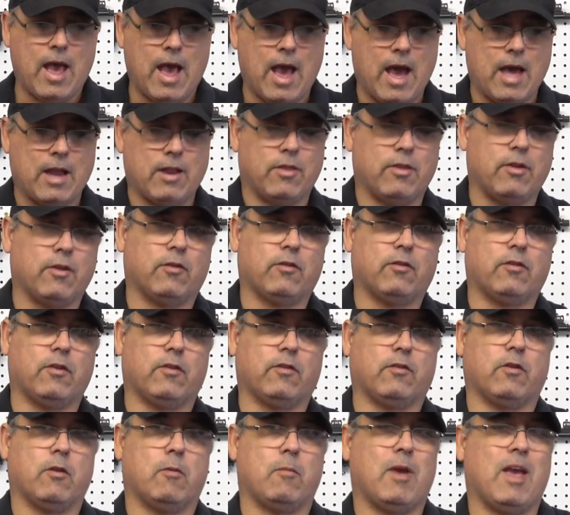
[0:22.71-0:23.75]
out of this
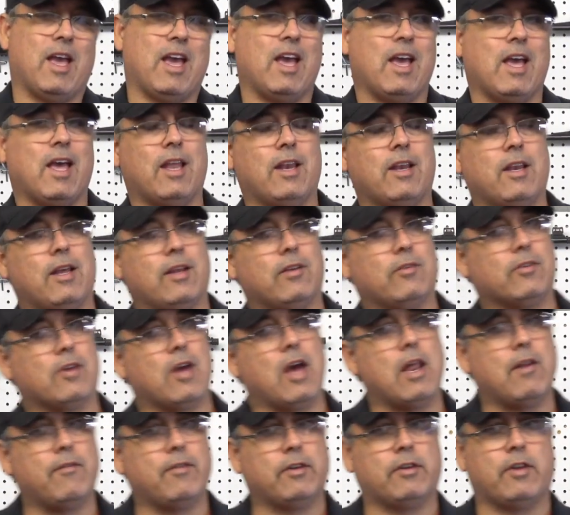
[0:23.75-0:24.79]
system, and it's
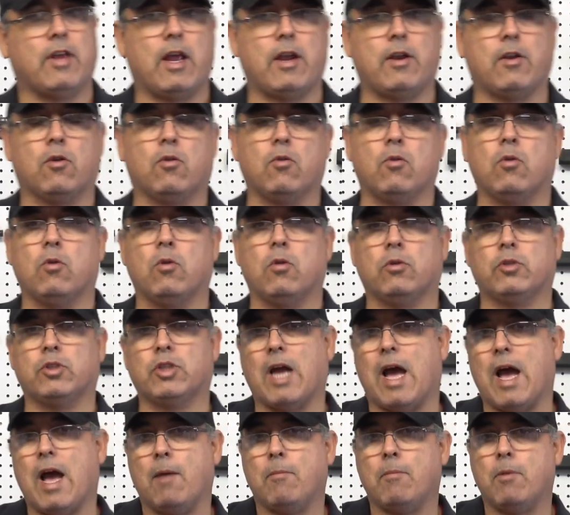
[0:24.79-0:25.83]
kind of a technical
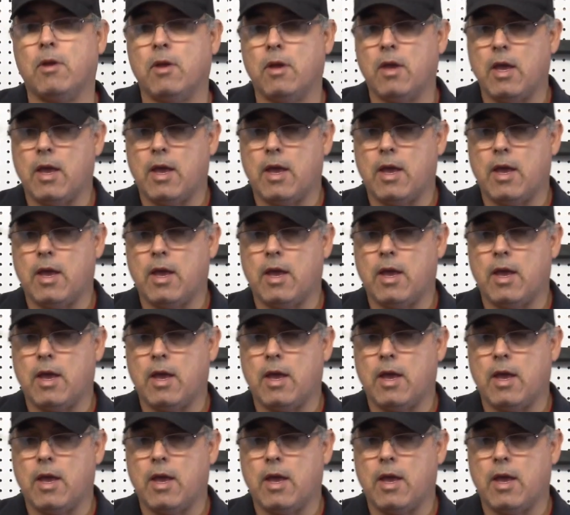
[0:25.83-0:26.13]
job,